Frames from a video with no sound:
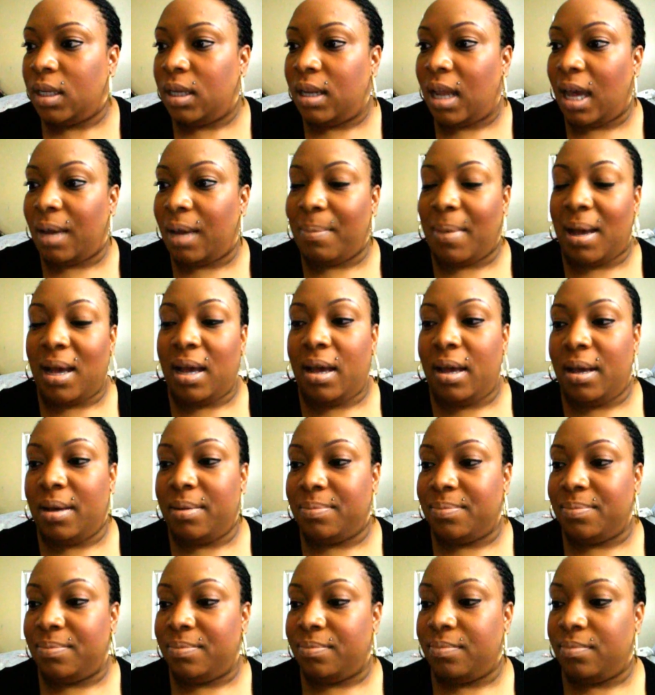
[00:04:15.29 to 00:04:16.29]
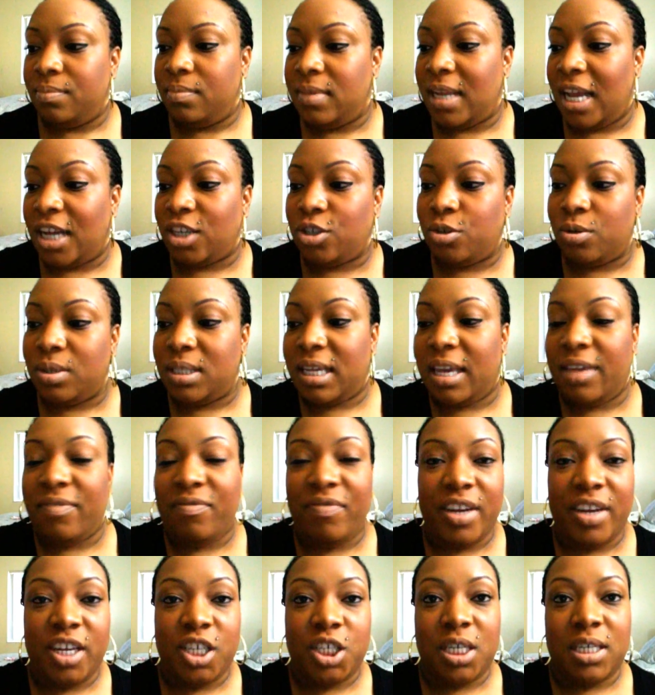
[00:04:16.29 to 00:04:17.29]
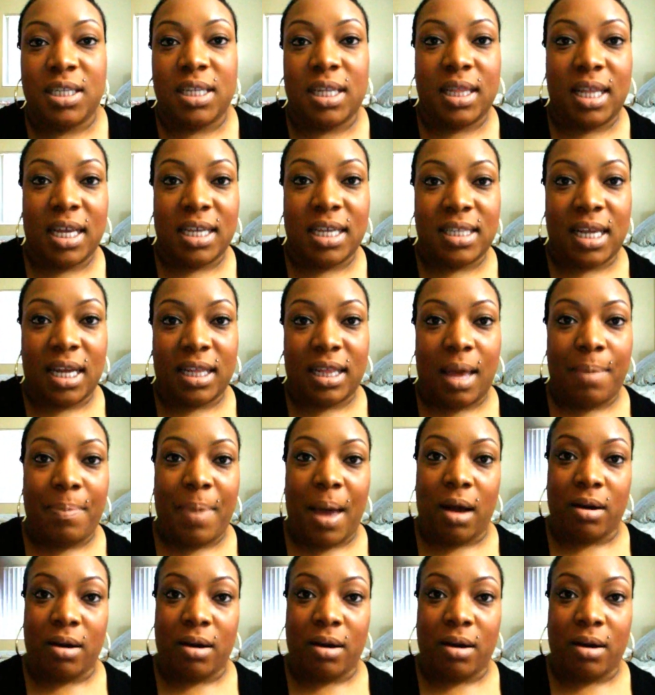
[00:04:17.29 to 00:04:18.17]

my natural skin finishes and things like that, powders